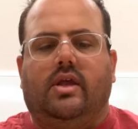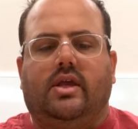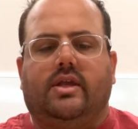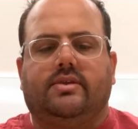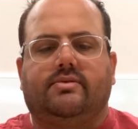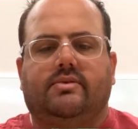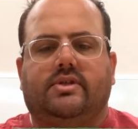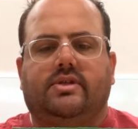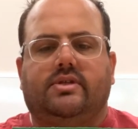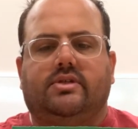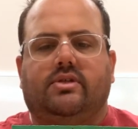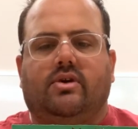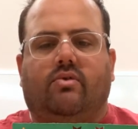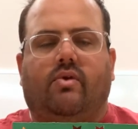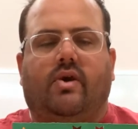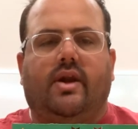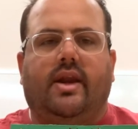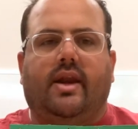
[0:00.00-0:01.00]
So we just don't
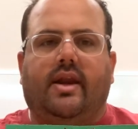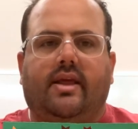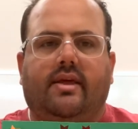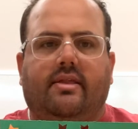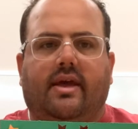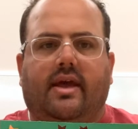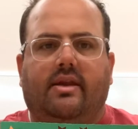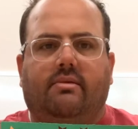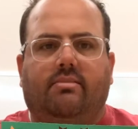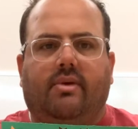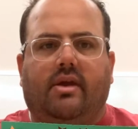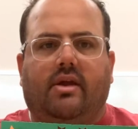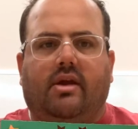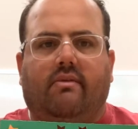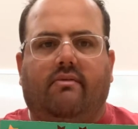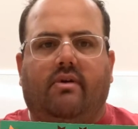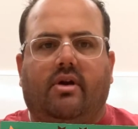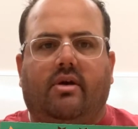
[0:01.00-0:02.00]
want any of that to be
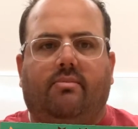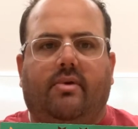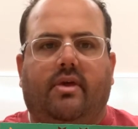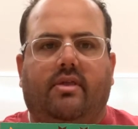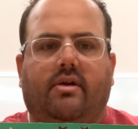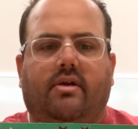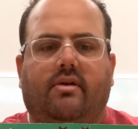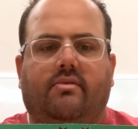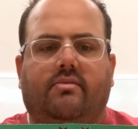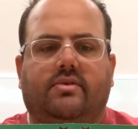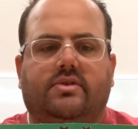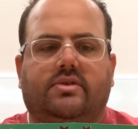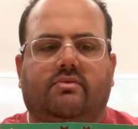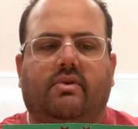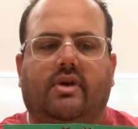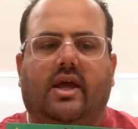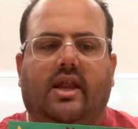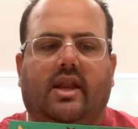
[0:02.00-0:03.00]
covered up either. So
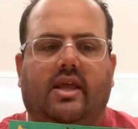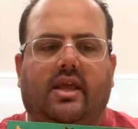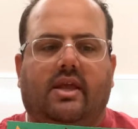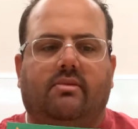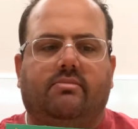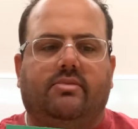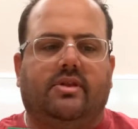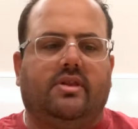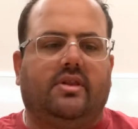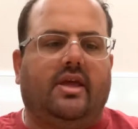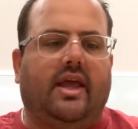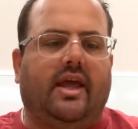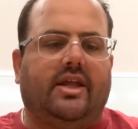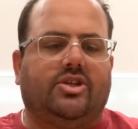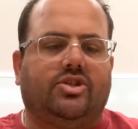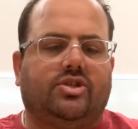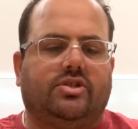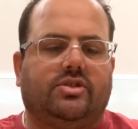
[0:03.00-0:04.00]
we got to get them to the
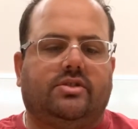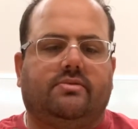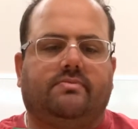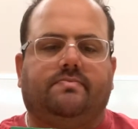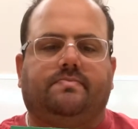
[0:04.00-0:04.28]
edges.